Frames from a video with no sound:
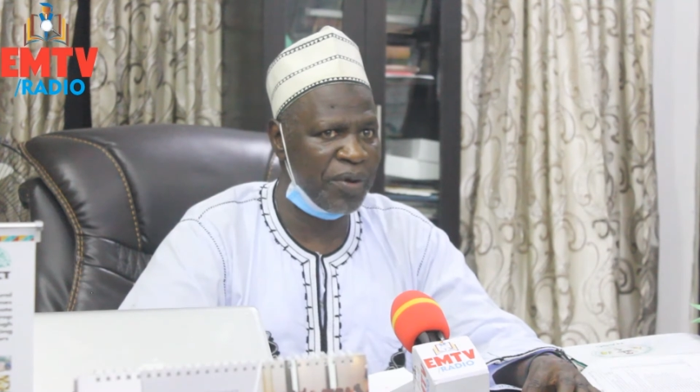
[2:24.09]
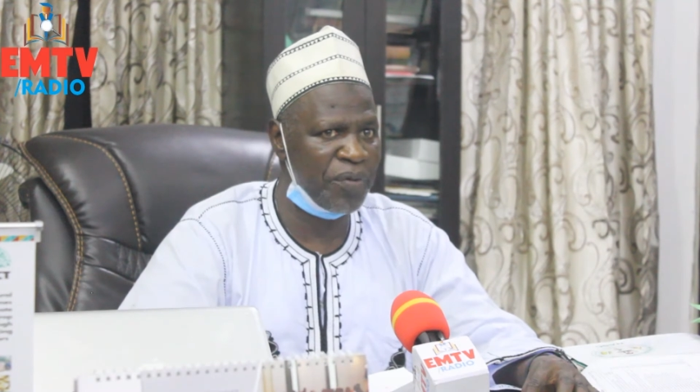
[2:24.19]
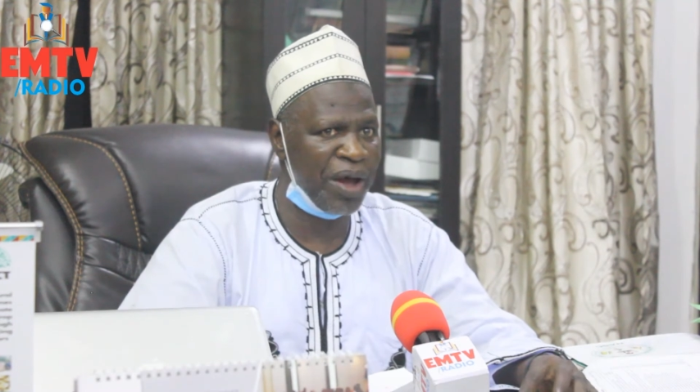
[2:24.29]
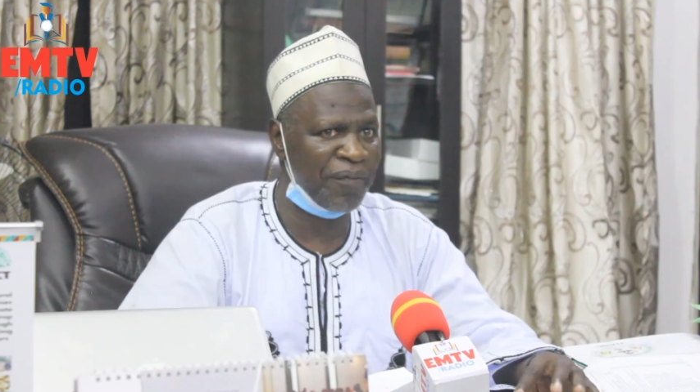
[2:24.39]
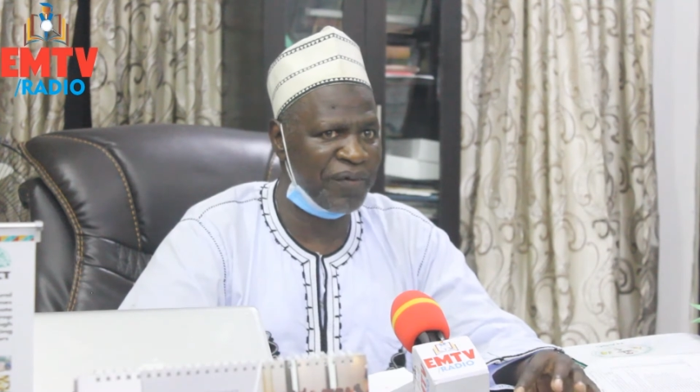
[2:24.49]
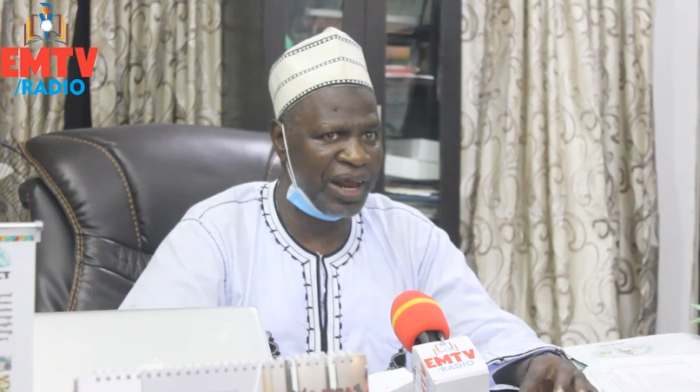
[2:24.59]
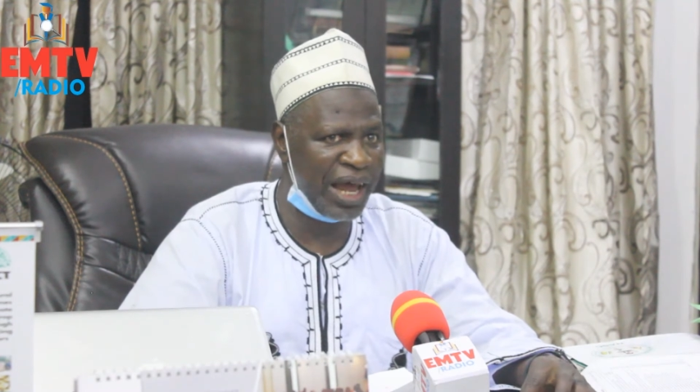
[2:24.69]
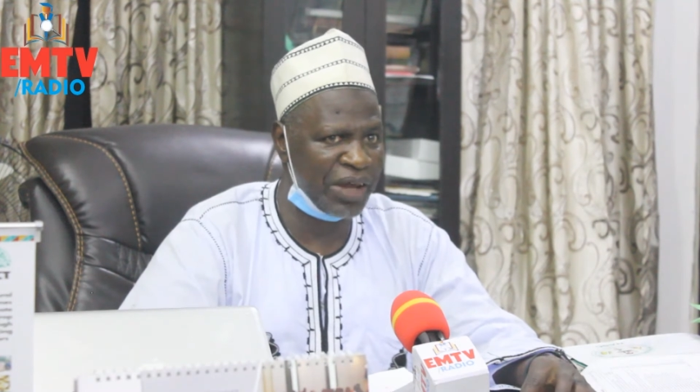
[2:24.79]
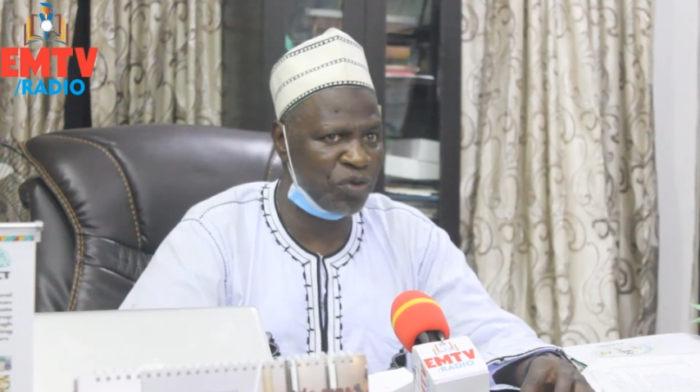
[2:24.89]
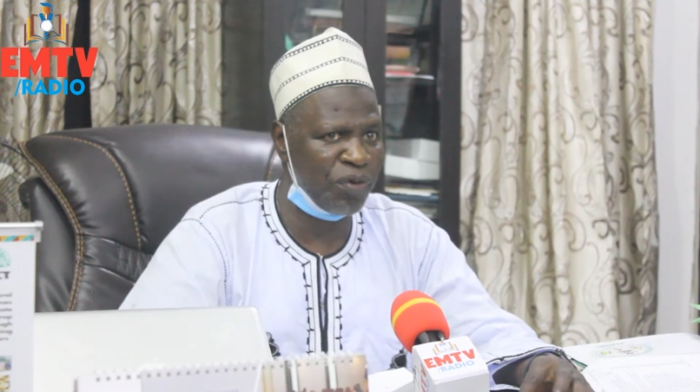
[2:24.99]
we have
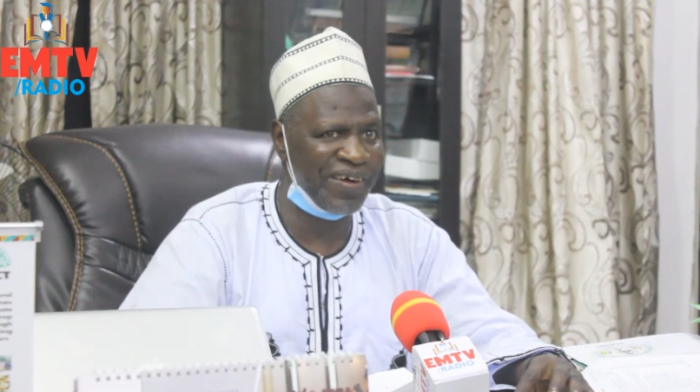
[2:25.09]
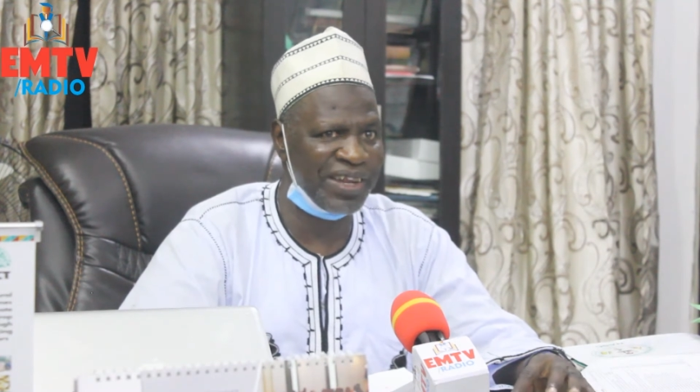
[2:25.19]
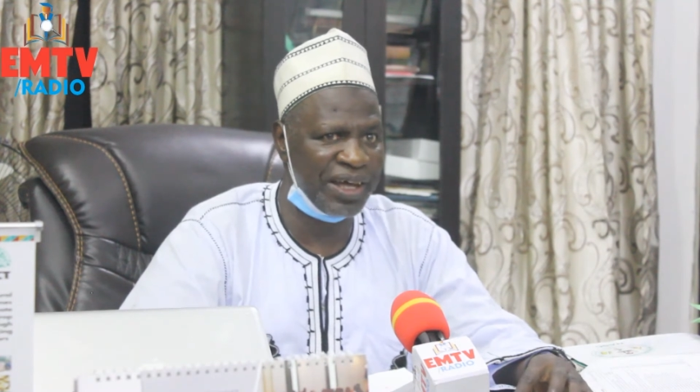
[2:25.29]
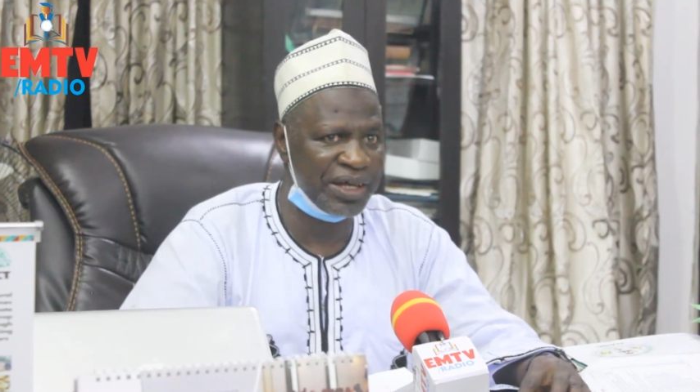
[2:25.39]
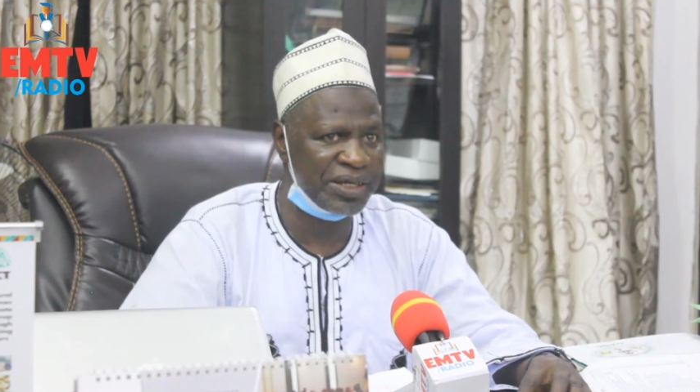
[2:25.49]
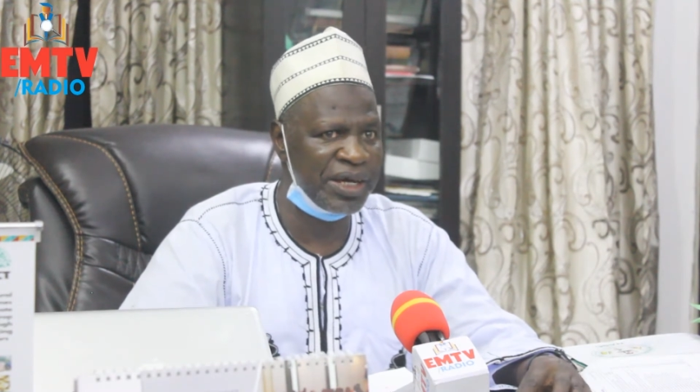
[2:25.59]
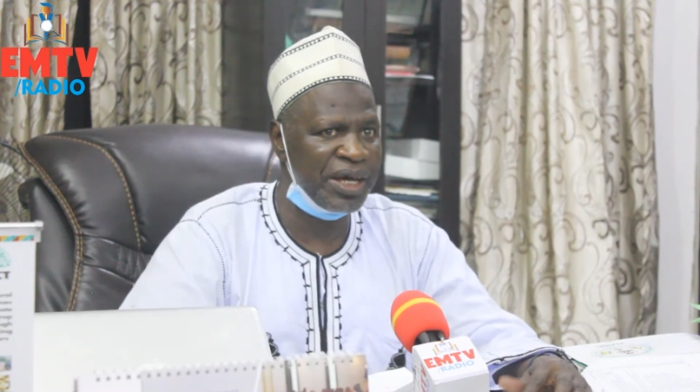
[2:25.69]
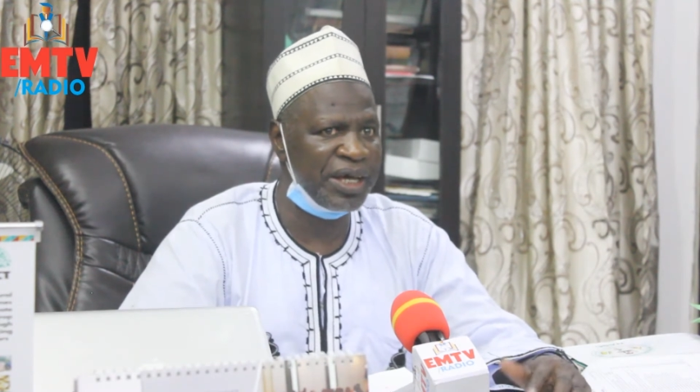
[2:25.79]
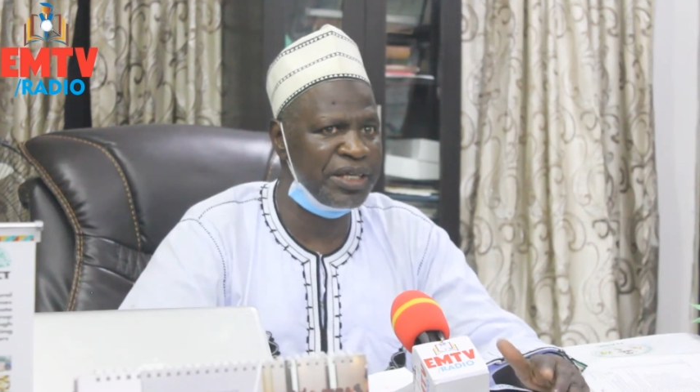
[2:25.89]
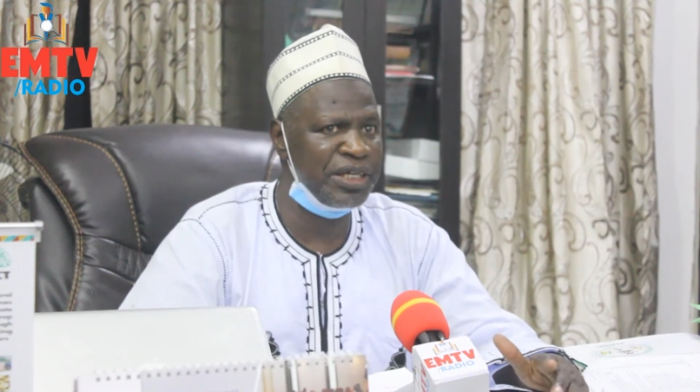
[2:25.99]
realized over the years
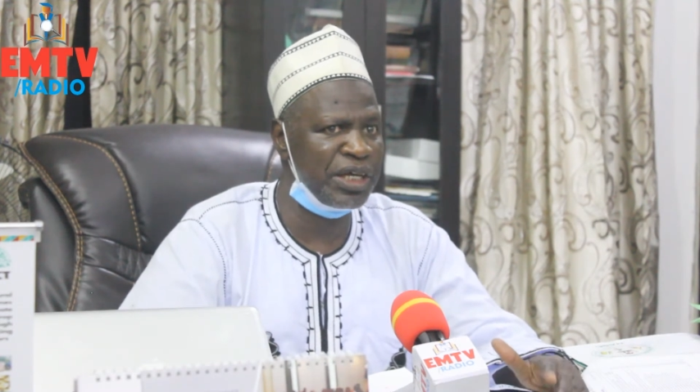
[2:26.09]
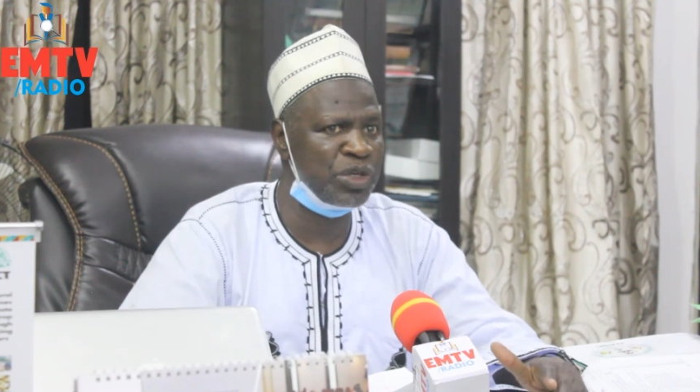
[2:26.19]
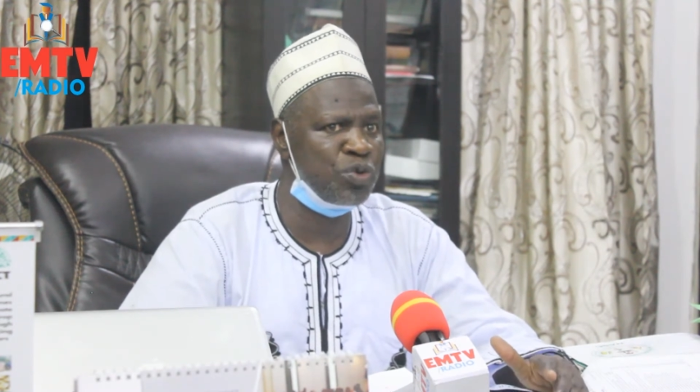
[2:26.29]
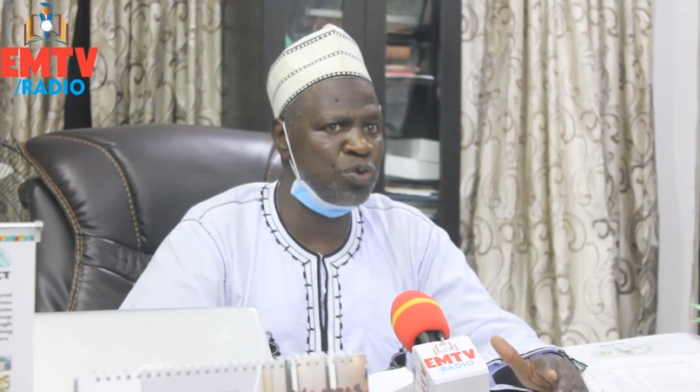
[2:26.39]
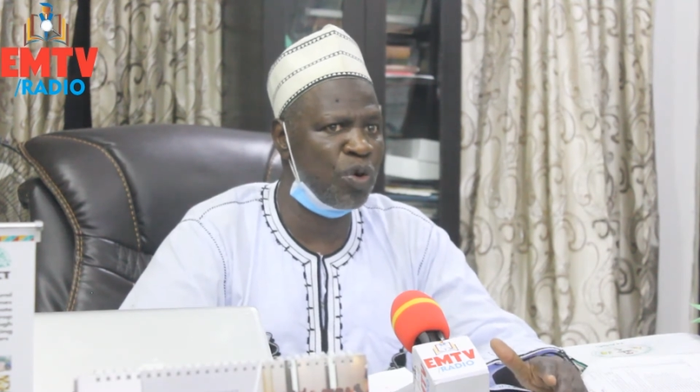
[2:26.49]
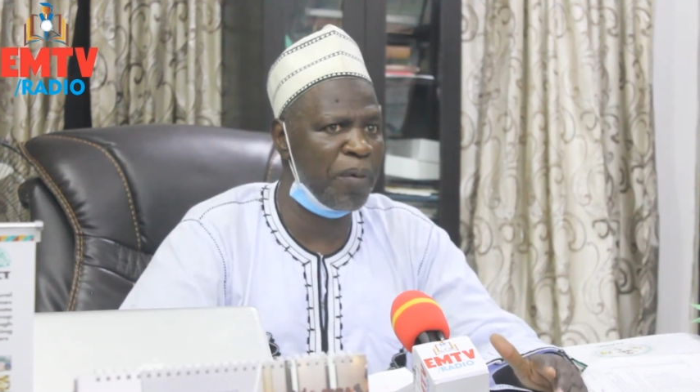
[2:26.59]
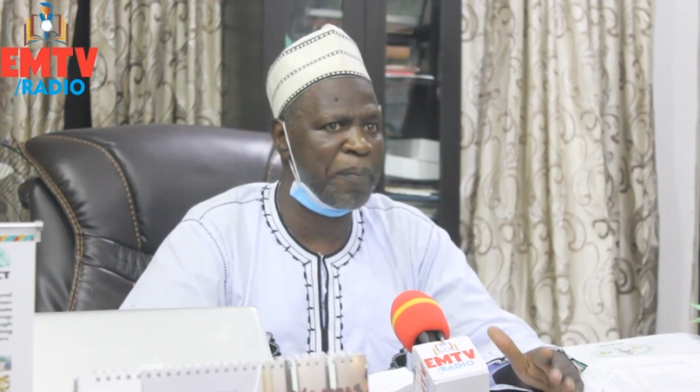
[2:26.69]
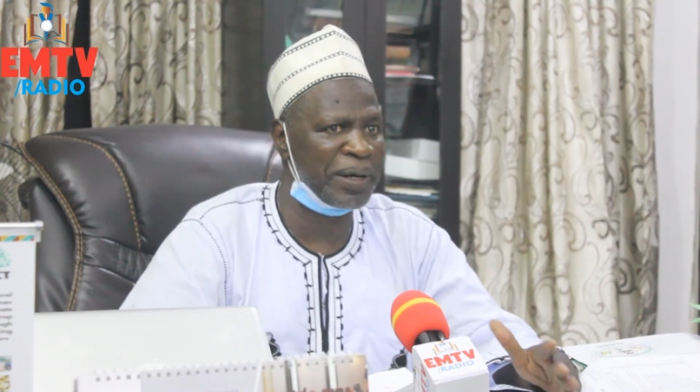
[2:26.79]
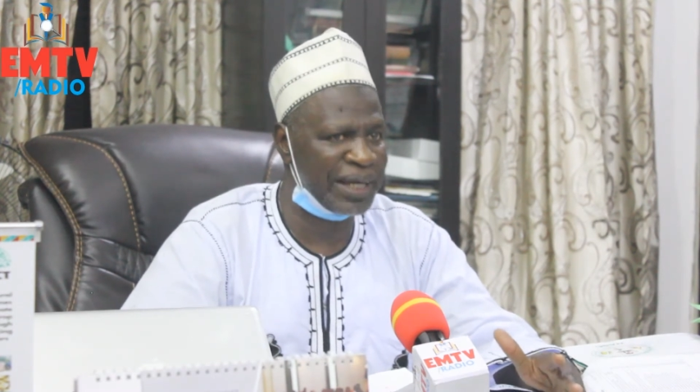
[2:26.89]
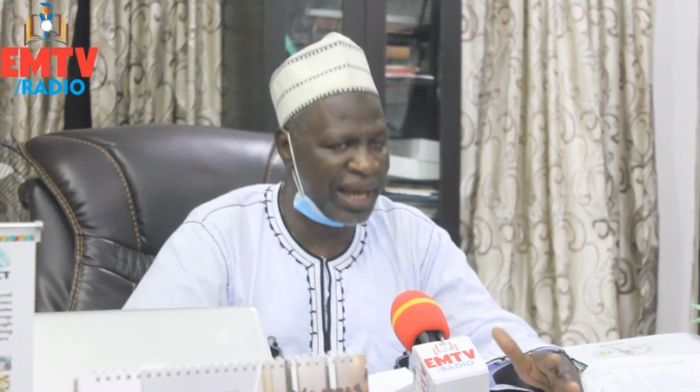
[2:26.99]
is the issue of
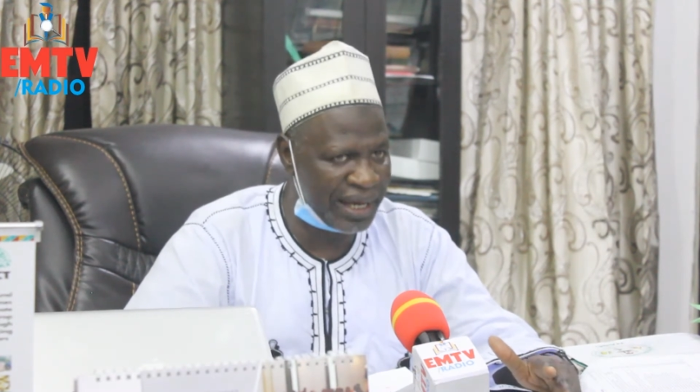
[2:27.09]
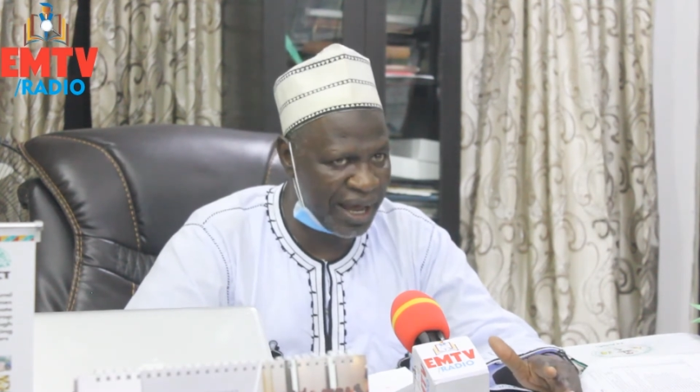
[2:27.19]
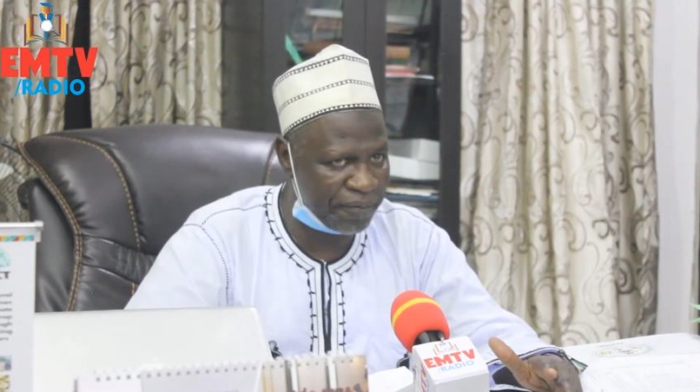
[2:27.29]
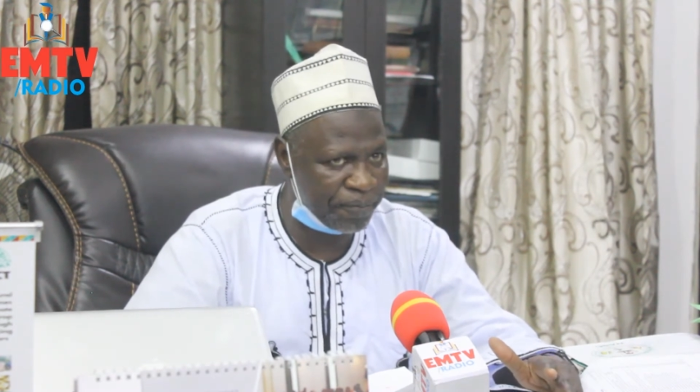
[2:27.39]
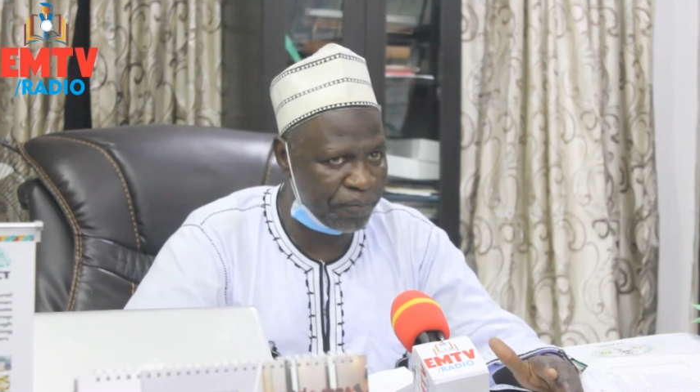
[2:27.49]
fertilizer.